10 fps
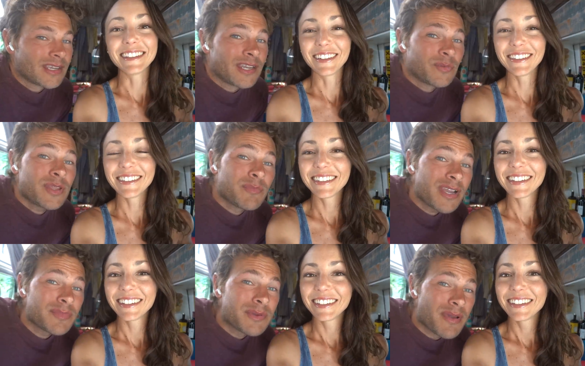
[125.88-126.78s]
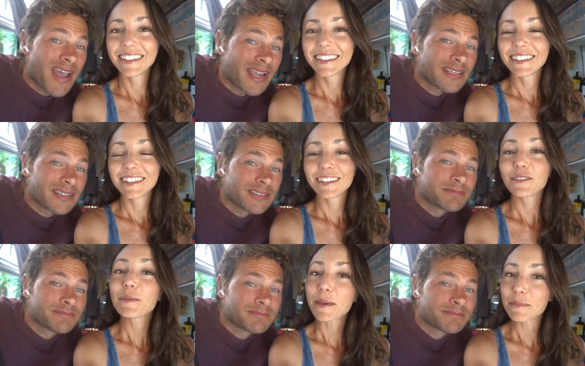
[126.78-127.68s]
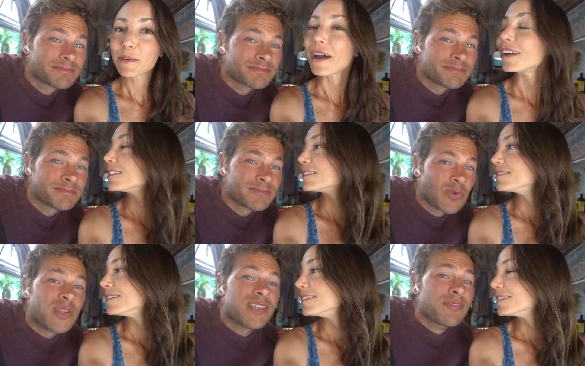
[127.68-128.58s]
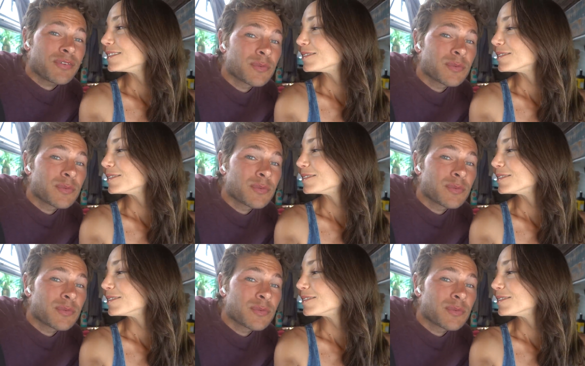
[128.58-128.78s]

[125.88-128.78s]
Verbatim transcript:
Speaker 1: know?
Speaker 2: And we might be back.
Speaker 1: We might be back.
Speaker 2: We definitely